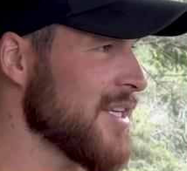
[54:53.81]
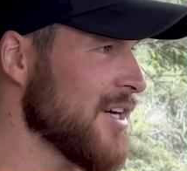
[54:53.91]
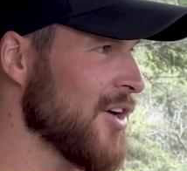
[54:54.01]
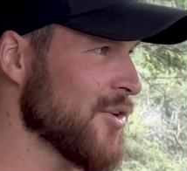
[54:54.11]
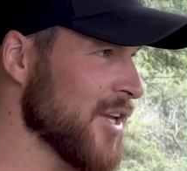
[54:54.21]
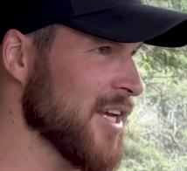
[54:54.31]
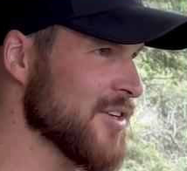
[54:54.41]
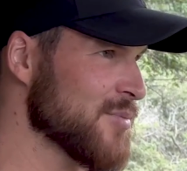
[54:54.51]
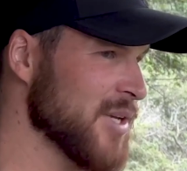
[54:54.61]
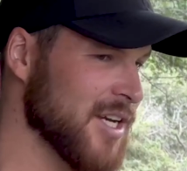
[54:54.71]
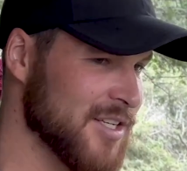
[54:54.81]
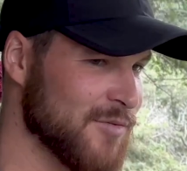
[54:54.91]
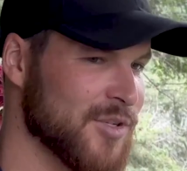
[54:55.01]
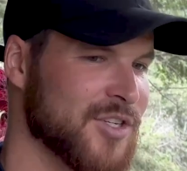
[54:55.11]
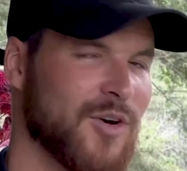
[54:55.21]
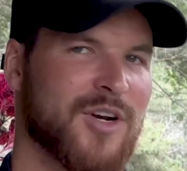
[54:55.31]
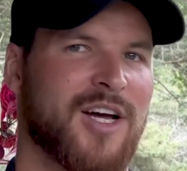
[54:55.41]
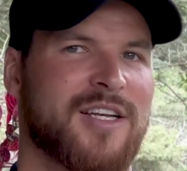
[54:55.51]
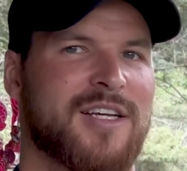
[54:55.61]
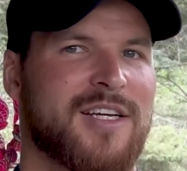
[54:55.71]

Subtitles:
other years because of what's going on.